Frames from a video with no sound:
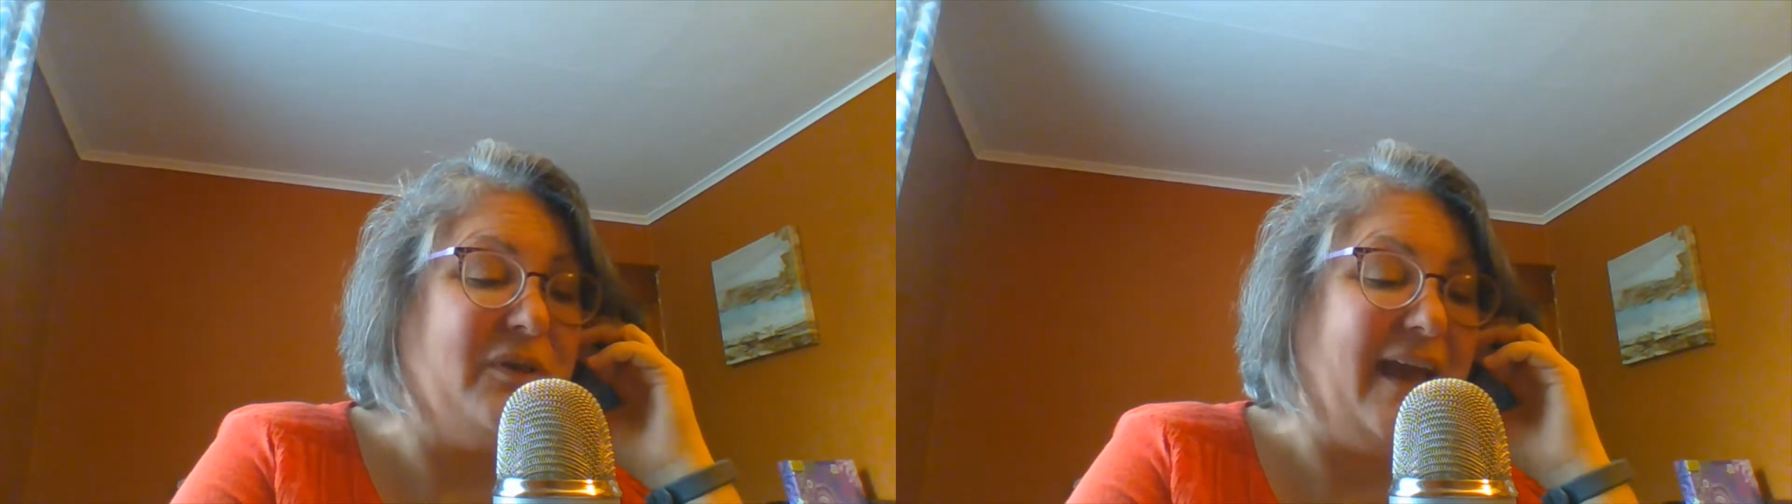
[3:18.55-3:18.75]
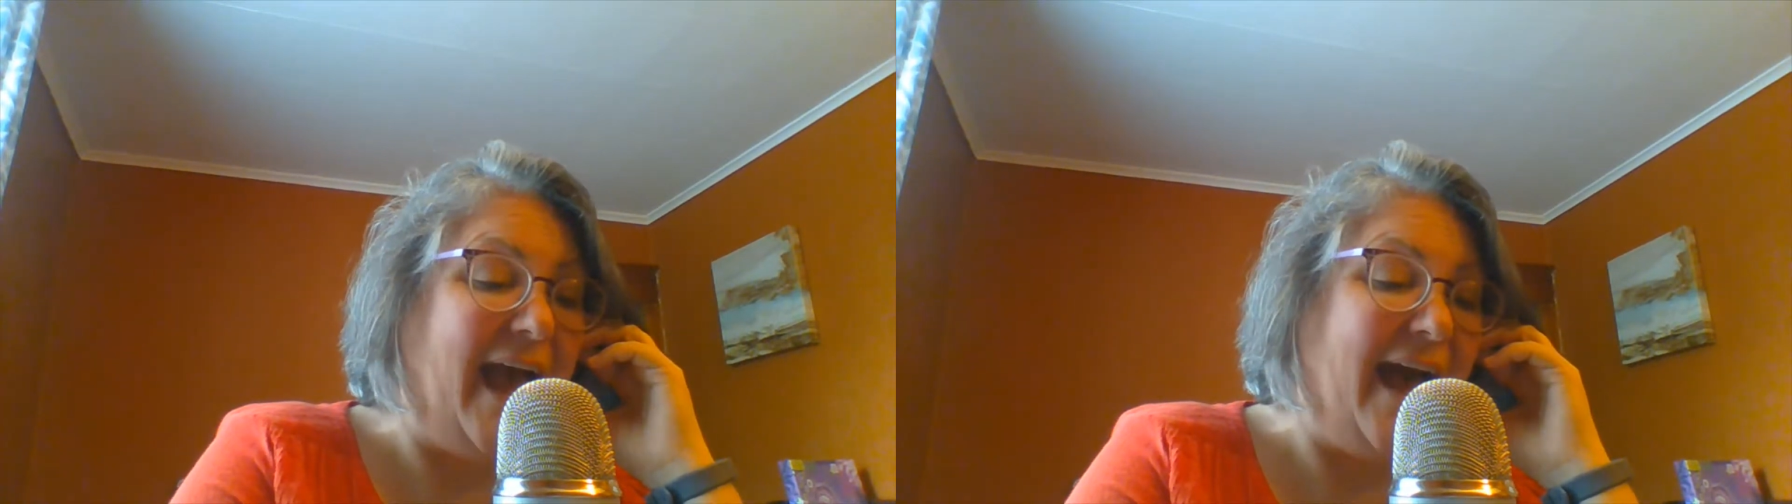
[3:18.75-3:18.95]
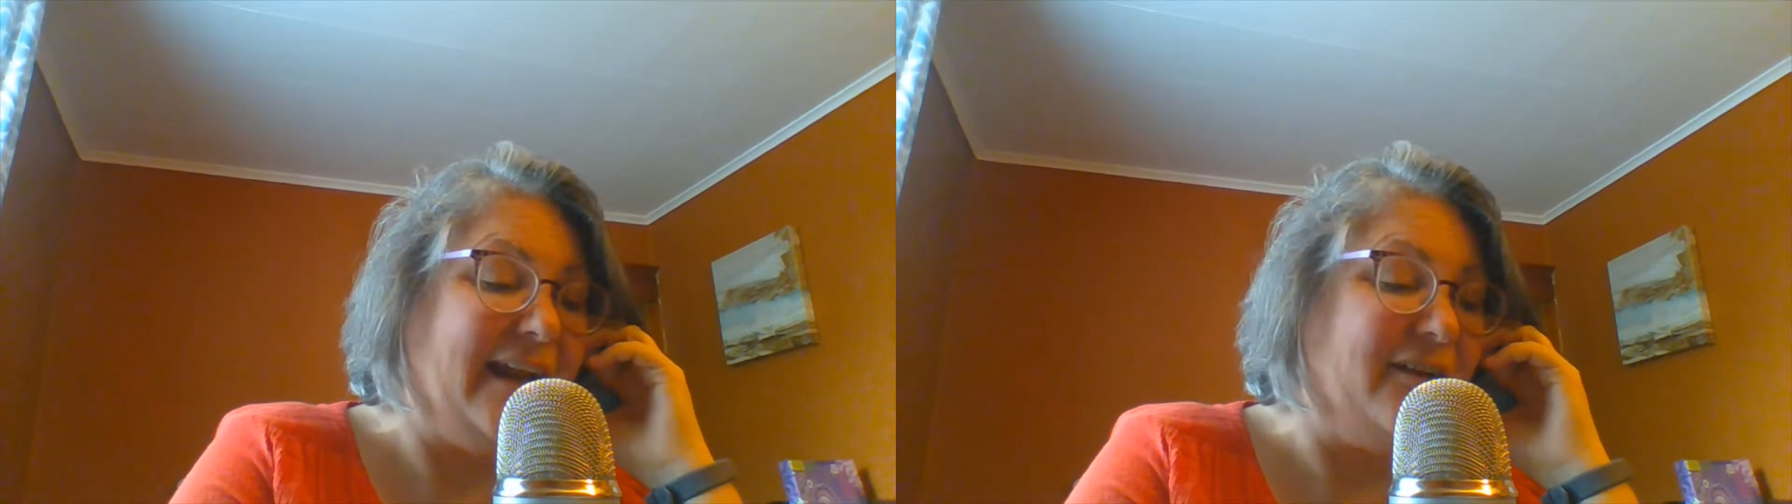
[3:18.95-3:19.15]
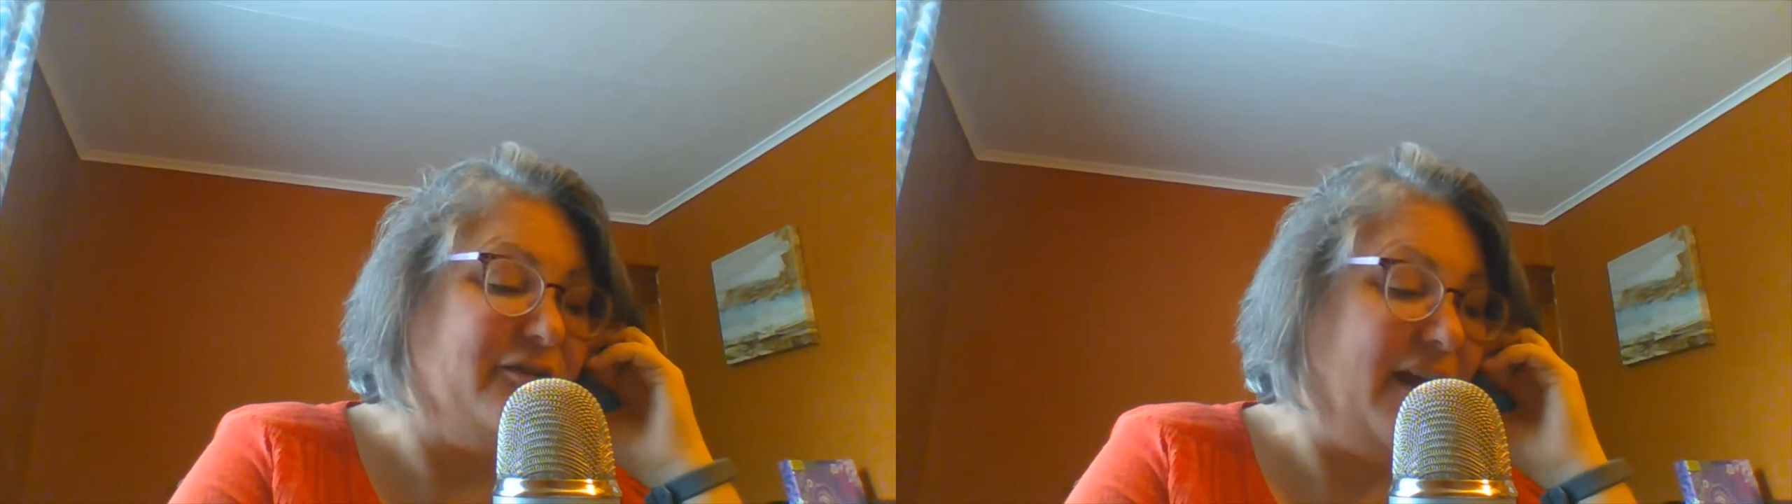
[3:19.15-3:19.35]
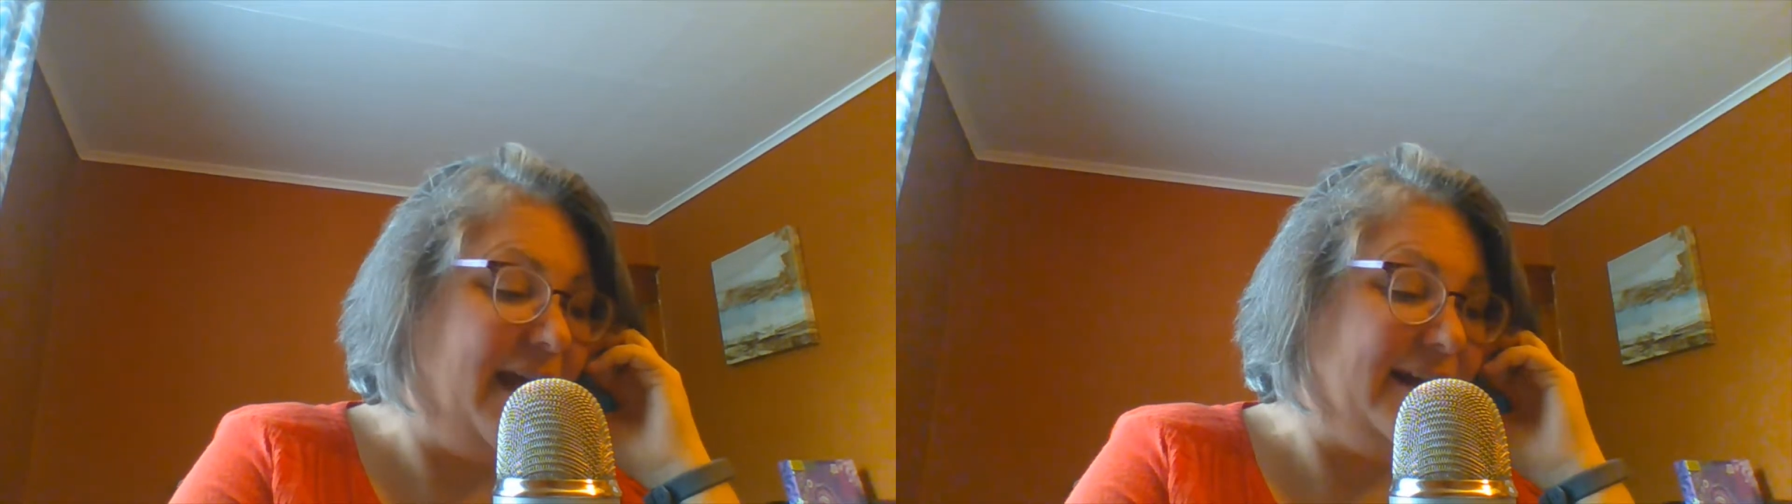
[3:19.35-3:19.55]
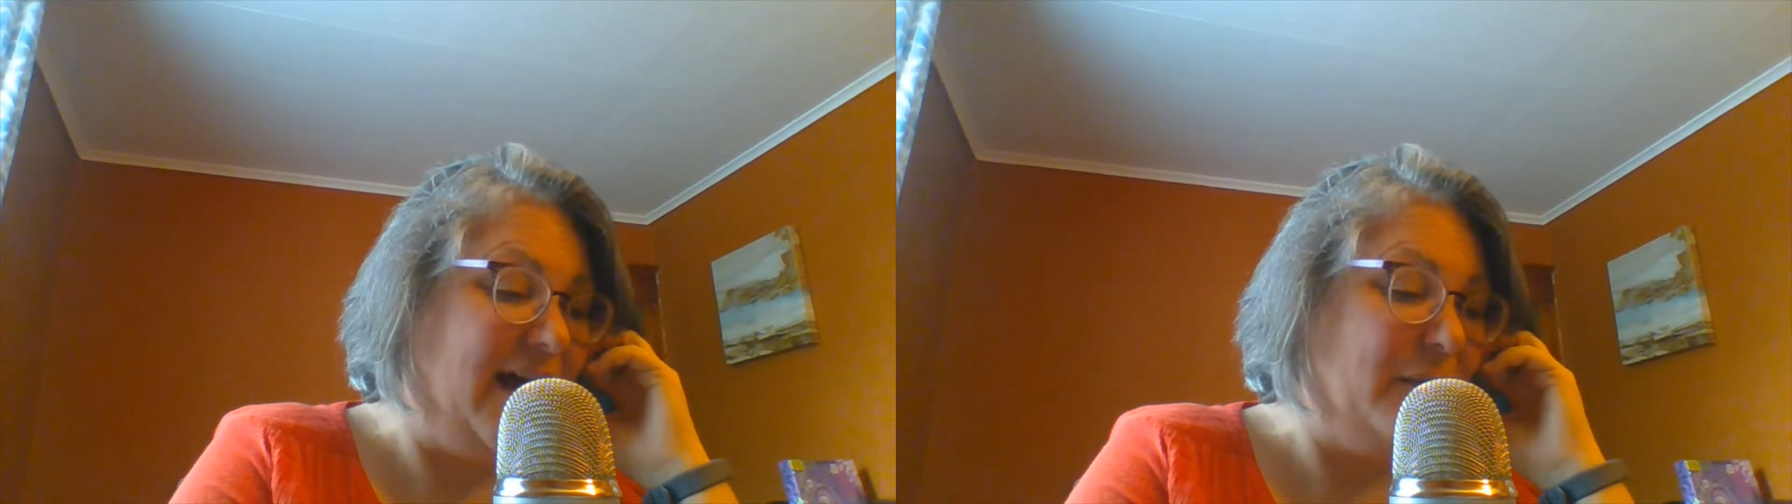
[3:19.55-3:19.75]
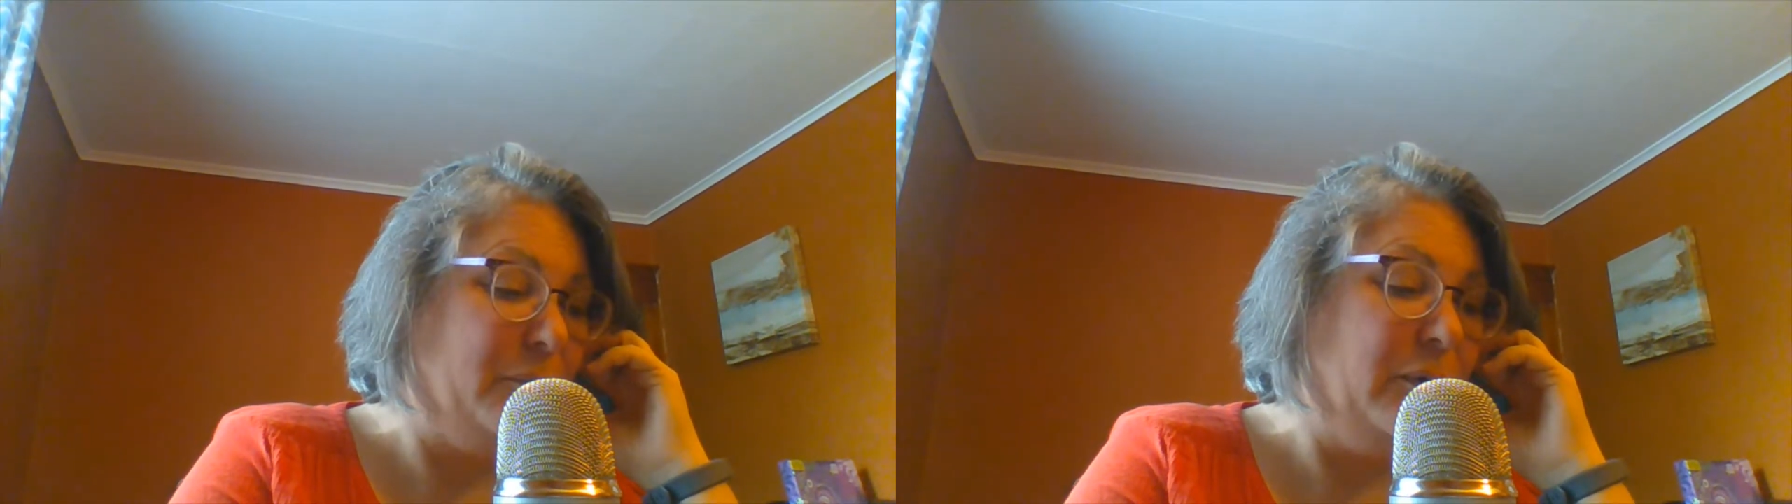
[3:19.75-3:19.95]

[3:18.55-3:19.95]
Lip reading: the attic fan on,